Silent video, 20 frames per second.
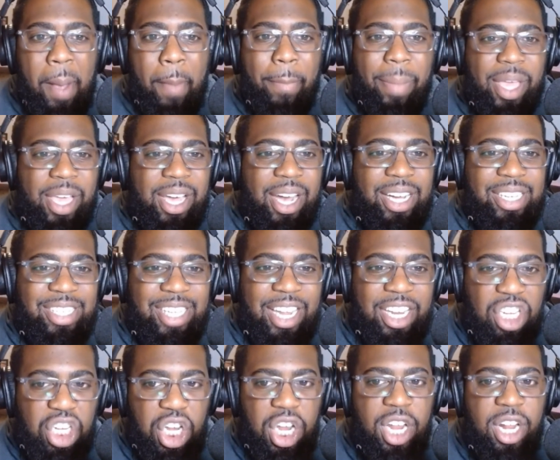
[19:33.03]
because they
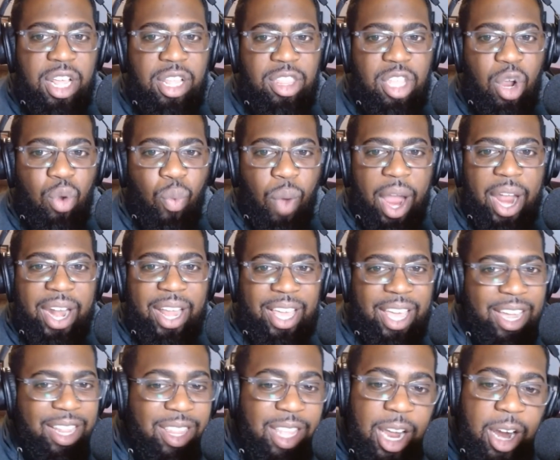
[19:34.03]
cheated their way to
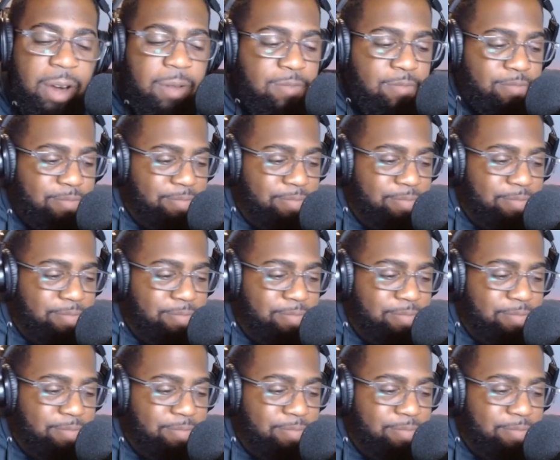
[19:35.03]
get there.